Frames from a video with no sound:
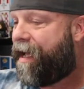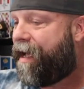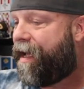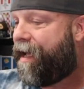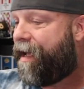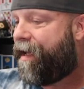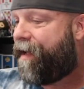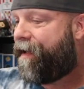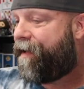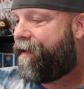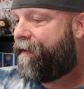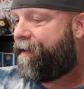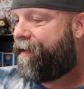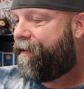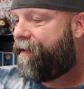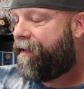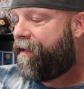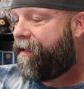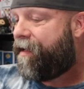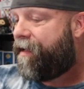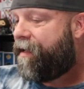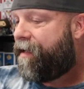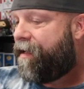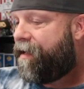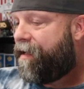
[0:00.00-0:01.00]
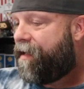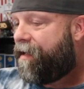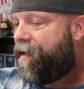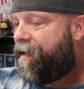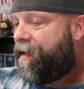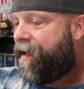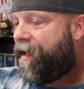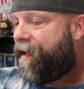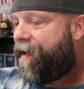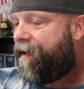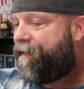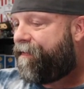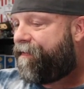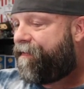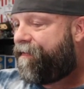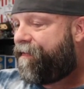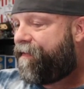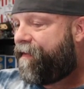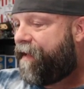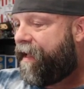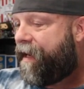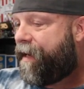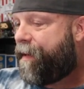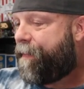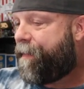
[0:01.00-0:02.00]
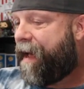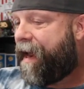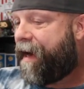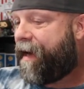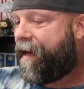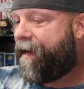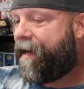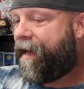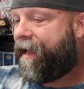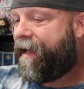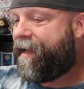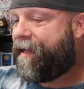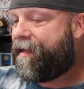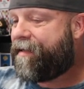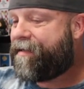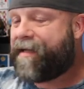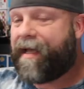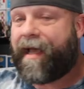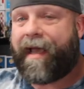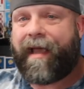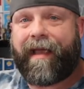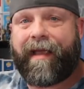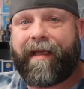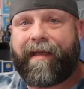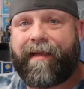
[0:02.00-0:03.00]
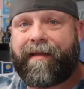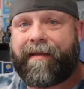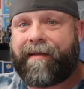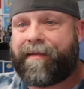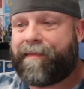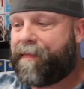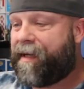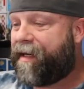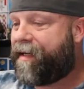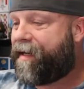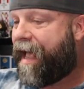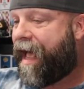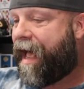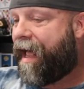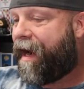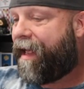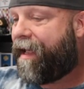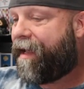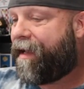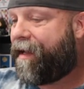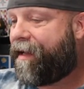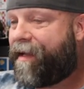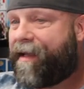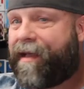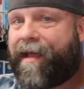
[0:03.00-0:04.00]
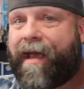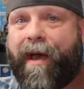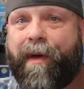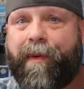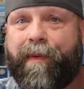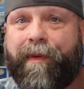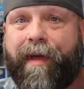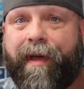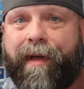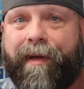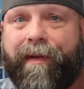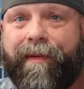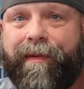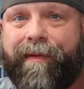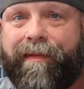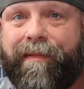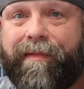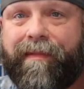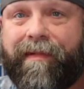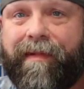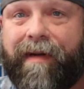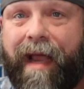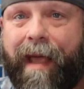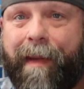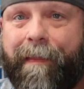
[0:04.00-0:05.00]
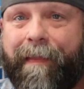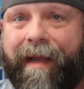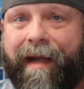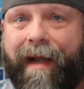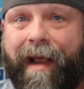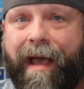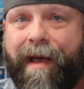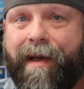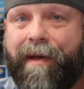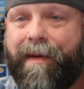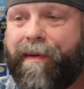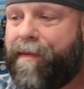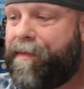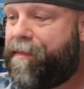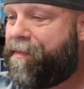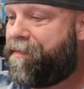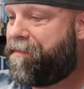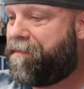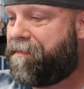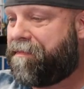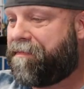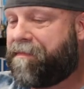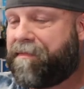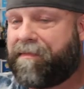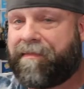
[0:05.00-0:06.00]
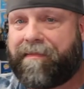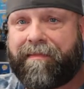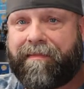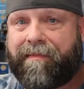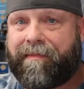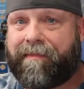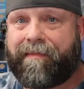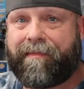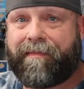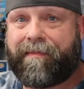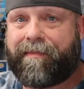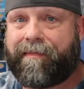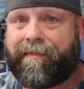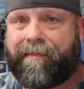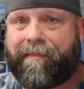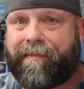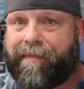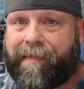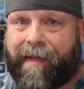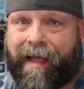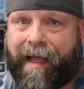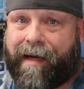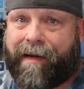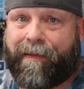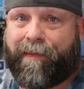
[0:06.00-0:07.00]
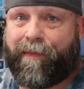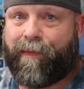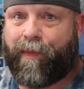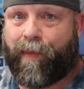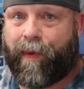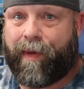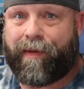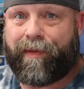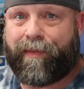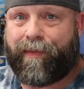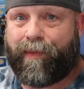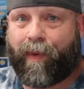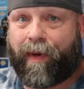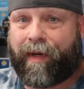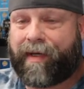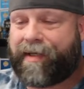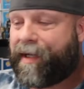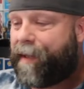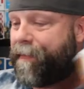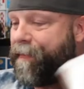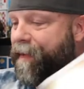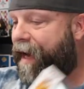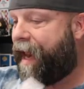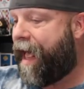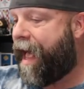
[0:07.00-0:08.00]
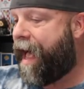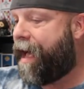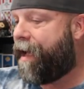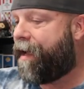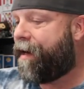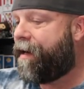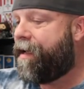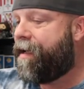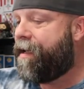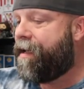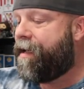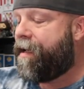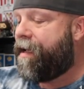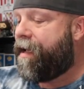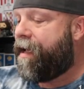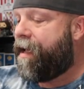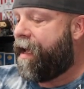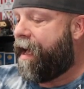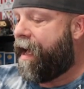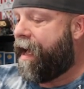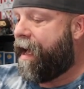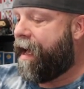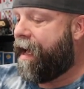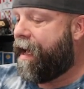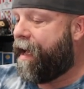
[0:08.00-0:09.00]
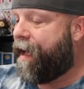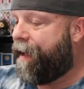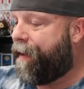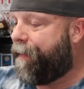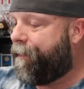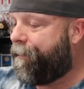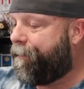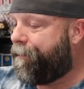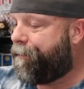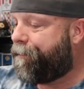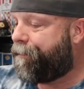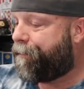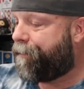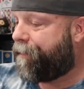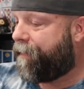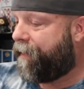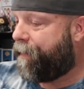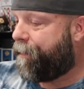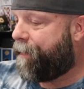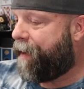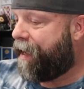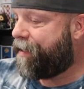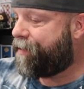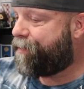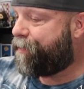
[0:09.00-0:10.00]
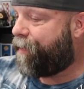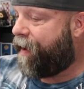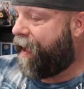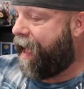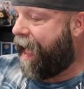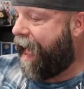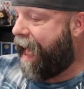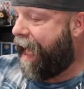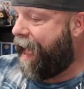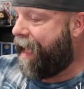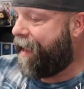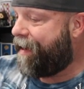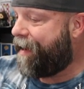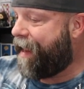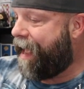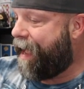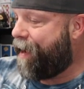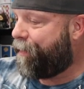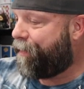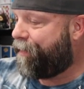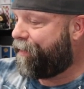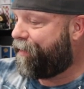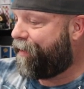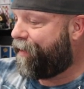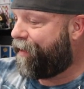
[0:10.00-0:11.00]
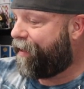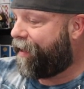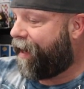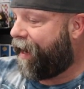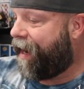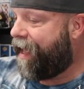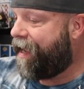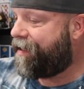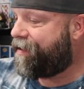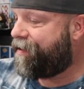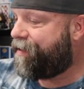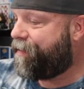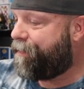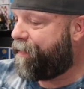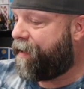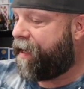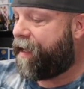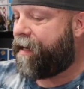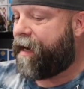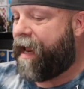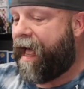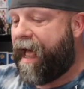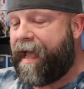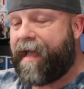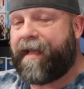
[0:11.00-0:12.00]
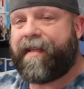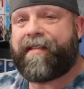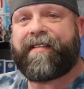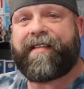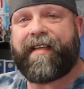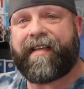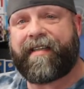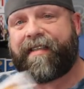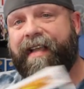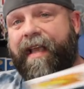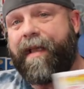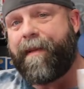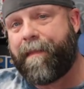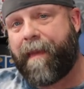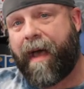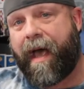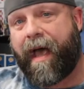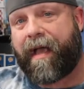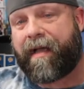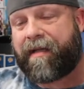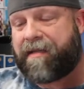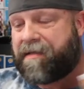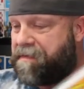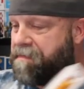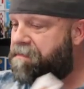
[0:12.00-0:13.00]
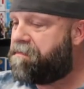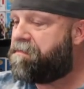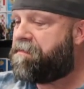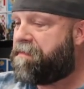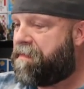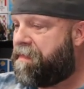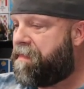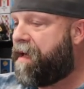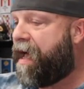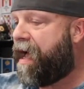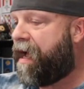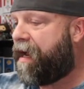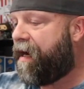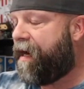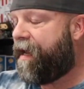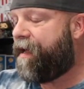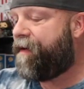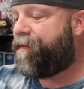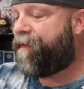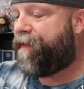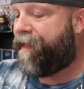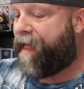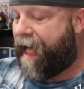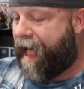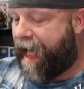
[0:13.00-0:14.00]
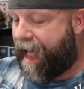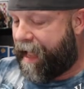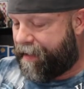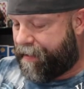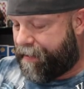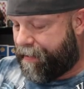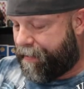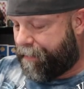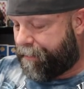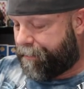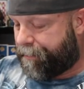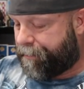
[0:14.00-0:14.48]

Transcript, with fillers: Uh, if anybody needs a metallic Goku, let me know and we'll work something out. Um, might as well add that one to the collection. But hey, 16 bucks, I can live with that.